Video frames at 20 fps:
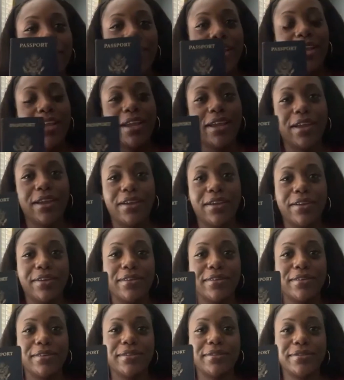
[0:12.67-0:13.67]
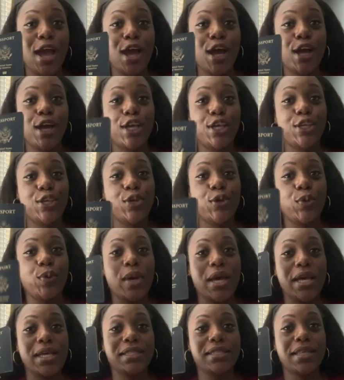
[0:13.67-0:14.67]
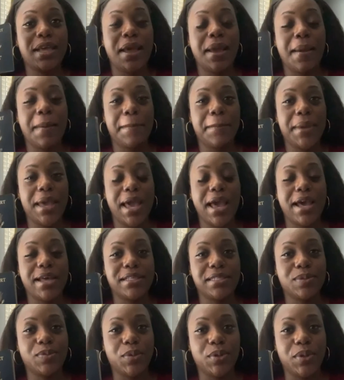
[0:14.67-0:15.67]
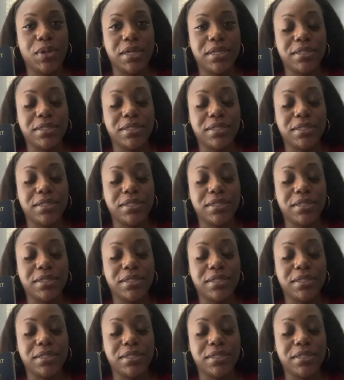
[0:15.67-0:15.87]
right here, a U.S. passport.